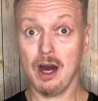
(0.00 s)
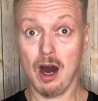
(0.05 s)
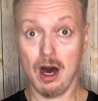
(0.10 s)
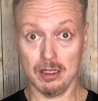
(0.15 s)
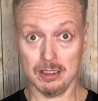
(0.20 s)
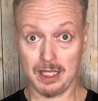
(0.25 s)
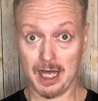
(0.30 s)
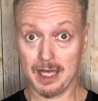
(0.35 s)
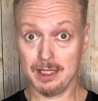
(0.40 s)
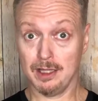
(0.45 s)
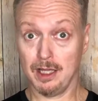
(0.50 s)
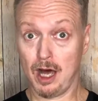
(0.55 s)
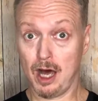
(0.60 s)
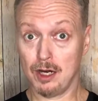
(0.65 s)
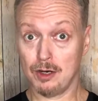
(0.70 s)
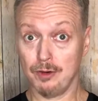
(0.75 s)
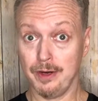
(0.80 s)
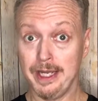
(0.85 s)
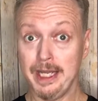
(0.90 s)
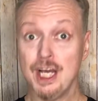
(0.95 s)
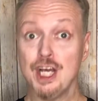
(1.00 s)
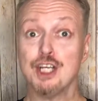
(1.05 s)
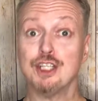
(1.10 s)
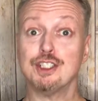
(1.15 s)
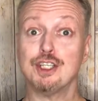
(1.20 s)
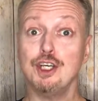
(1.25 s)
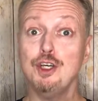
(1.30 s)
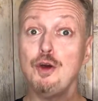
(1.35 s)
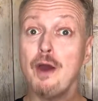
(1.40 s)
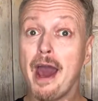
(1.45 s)
online lottery,
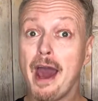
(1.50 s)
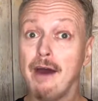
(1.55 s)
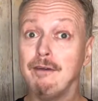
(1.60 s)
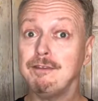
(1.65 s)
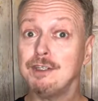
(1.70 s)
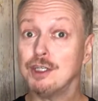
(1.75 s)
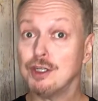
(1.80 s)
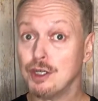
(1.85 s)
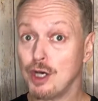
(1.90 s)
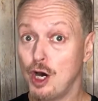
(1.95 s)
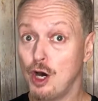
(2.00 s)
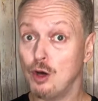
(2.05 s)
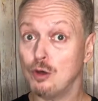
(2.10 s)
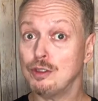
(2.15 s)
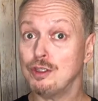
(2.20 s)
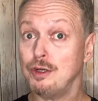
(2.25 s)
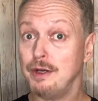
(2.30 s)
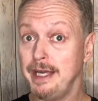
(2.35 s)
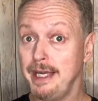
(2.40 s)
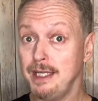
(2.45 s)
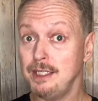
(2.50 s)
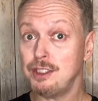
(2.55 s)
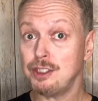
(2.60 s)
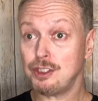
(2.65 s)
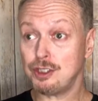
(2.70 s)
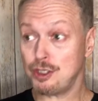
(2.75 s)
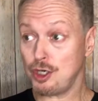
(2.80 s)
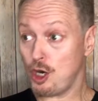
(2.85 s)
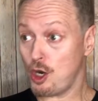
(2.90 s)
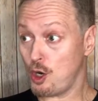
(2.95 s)
so you have to go to each
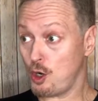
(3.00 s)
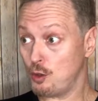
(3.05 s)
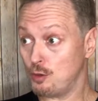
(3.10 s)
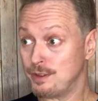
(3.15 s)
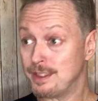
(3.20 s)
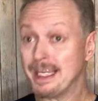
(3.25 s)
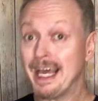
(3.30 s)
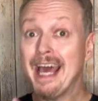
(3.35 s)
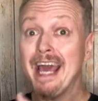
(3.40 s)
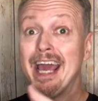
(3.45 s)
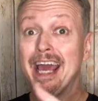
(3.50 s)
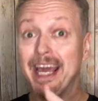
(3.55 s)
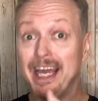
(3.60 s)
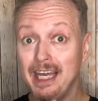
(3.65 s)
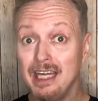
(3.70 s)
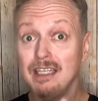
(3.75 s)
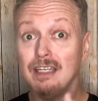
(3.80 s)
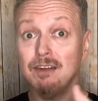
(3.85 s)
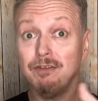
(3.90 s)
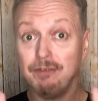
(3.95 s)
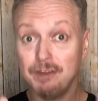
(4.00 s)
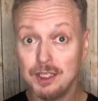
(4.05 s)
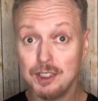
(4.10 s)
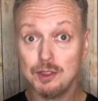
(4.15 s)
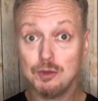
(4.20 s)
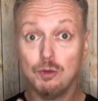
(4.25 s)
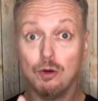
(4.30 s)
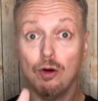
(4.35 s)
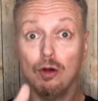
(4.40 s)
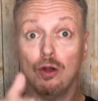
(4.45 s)
show's
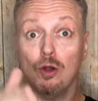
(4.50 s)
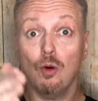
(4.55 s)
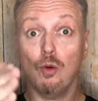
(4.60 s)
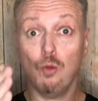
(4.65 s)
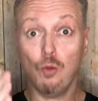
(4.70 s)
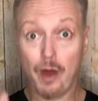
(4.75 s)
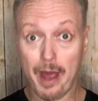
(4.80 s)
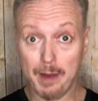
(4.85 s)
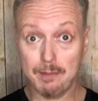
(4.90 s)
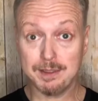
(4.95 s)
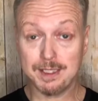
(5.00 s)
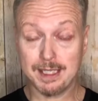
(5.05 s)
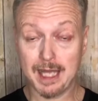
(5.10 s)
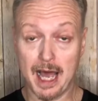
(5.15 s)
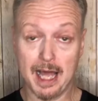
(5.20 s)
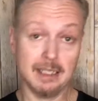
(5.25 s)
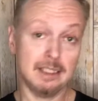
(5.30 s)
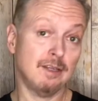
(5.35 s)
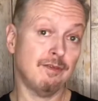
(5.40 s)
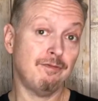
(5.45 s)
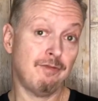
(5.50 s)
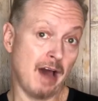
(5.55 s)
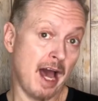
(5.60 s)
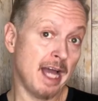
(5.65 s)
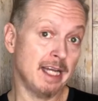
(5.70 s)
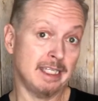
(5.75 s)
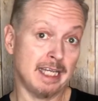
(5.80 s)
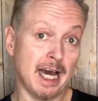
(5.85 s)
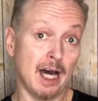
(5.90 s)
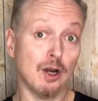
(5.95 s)
individual website to
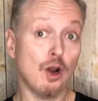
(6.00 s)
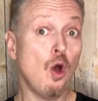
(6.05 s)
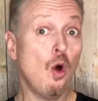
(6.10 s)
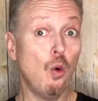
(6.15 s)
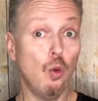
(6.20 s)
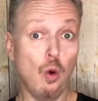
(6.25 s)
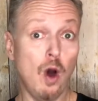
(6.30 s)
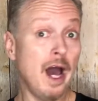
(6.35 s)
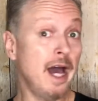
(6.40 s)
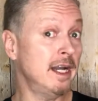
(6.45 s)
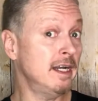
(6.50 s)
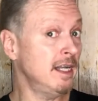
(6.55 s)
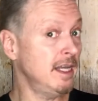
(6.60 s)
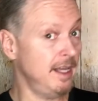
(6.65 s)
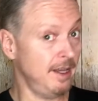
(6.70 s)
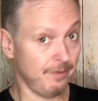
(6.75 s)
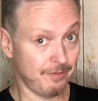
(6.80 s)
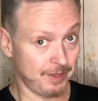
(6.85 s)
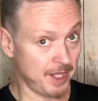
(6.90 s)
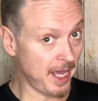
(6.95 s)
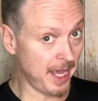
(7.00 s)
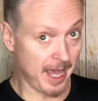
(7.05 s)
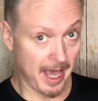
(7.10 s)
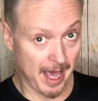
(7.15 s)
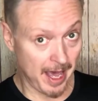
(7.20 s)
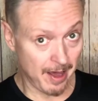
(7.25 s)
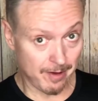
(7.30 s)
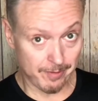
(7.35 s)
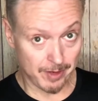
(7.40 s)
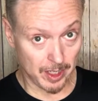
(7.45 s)
find out, 1, if they
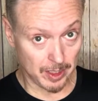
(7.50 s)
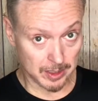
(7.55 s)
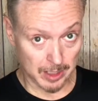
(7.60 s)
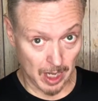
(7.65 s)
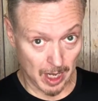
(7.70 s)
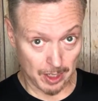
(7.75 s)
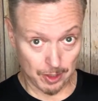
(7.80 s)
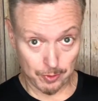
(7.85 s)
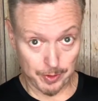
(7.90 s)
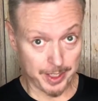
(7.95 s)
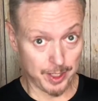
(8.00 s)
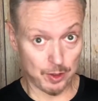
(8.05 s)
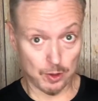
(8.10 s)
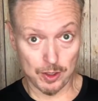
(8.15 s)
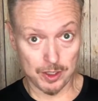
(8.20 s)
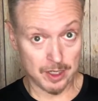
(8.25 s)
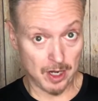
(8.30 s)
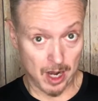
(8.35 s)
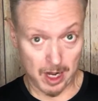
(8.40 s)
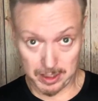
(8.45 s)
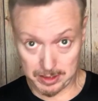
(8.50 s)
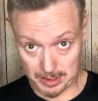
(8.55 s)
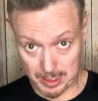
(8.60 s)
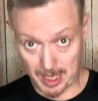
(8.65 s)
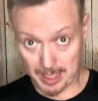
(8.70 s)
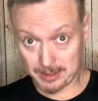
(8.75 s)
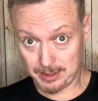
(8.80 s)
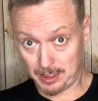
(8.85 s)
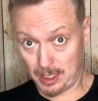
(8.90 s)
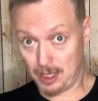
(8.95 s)
have a lottery or an
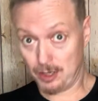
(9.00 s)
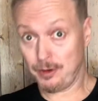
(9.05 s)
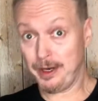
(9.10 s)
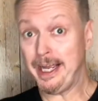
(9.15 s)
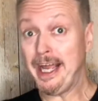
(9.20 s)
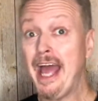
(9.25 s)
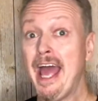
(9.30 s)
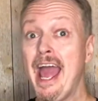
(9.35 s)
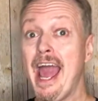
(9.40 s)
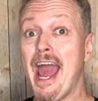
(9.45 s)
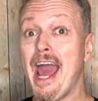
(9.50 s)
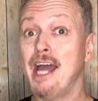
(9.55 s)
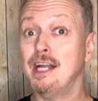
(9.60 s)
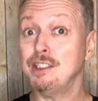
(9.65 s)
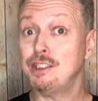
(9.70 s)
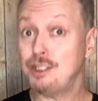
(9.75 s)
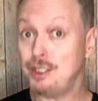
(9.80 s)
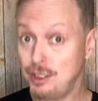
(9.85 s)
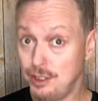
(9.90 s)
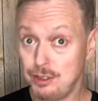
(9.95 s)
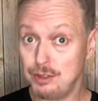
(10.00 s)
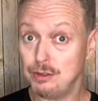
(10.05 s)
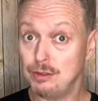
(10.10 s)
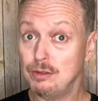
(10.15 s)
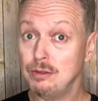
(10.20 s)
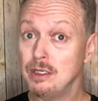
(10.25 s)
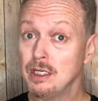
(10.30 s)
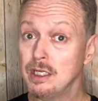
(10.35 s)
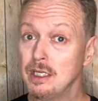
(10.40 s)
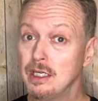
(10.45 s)
online lottery, and
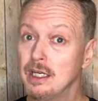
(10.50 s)
2,